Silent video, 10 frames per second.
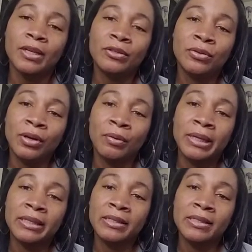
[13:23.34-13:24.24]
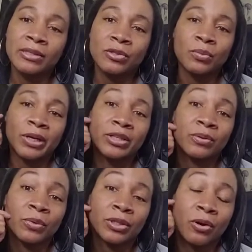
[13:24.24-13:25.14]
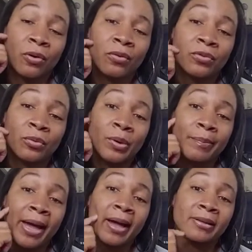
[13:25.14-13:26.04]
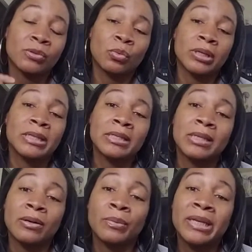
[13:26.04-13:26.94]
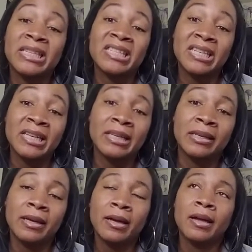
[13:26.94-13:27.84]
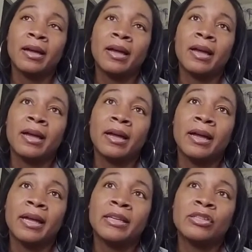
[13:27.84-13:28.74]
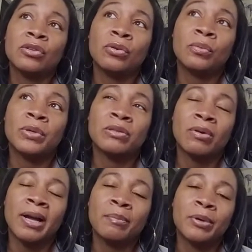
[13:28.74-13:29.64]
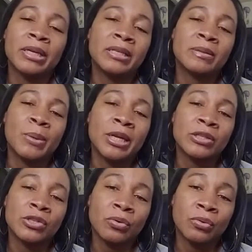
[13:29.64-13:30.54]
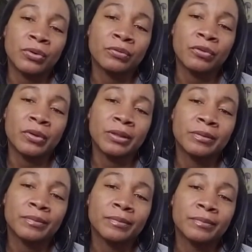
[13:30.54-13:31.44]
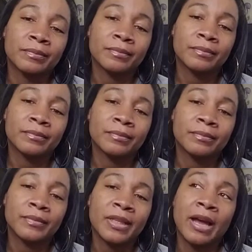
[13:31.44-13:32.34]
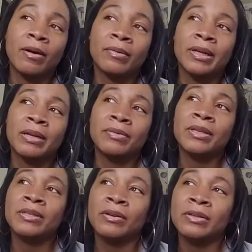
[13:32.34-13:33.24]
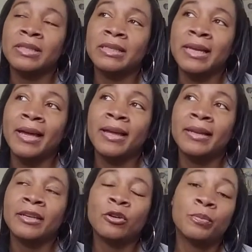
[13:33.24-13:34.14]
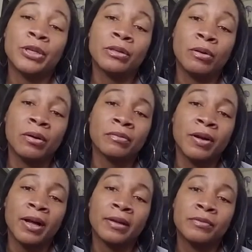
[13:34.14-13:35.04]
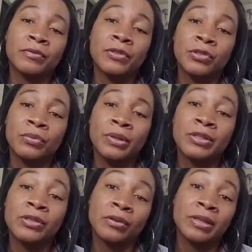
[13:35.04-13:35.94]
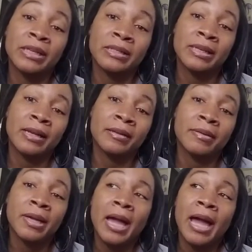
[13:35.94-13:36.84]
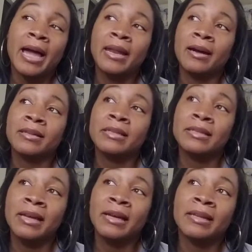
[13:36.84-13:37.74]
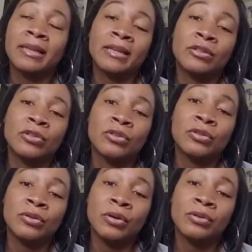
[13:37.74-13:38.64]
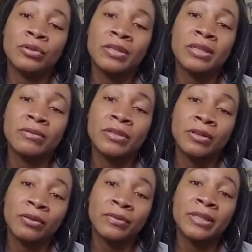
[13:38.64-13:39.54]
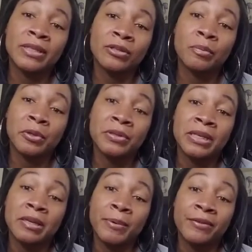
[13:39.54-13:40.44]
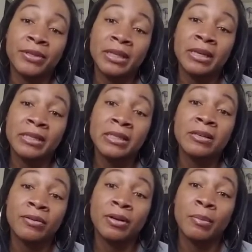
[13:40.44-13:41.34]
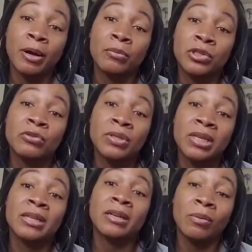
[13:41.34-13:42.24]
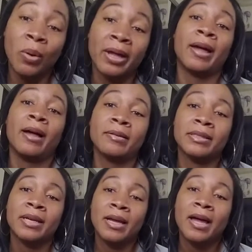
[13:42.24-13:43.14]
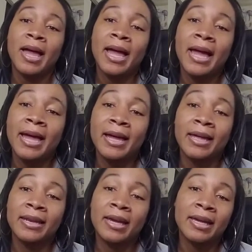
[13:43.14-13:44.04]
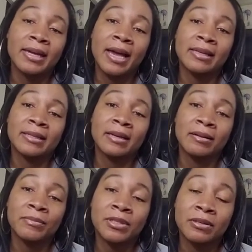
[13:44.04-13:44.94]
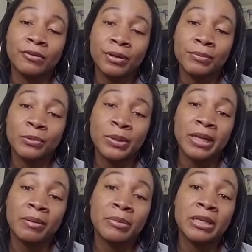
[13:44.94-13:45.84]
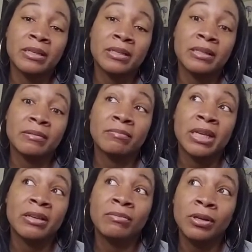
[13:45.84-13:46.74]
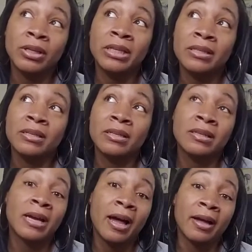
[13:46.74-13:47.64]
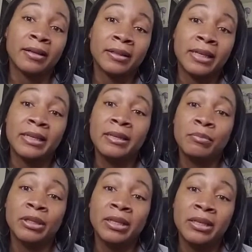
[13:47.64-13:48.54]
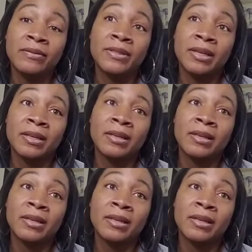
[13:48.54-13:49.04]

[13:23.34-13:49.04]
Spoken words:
you know, in this situation with the Oval, with Max wanting to tell what he's seen, he's doing what's right, but he's being scorned for it. Now, if he turns his head, he'll be glorified for turning his head. And I understand that, you know, you're Secret Service and you're supposed to keep everything a secret about what you've seen in the White House. And he hasn't come to grips with that because he really is a good guy. And he believes